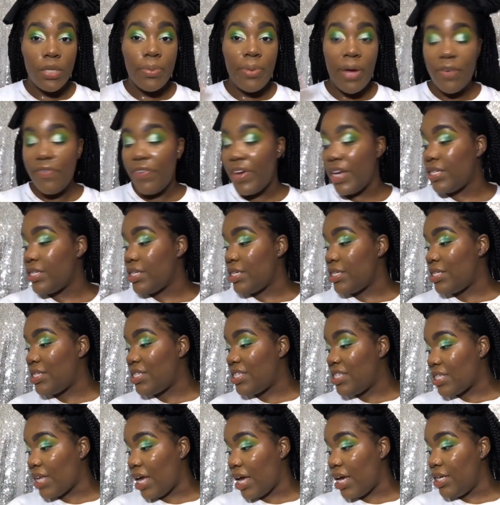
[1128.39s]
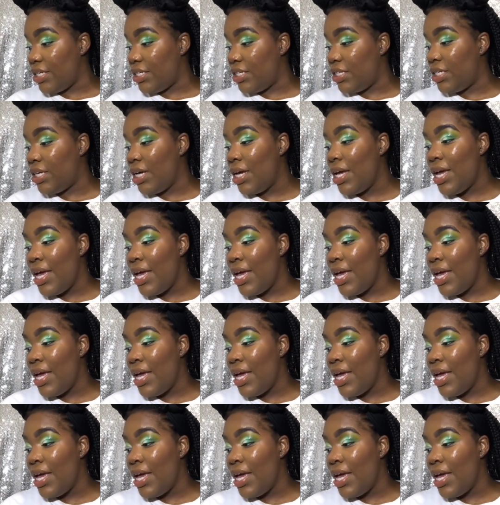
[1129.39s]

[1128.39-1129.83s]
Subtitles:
my face as such.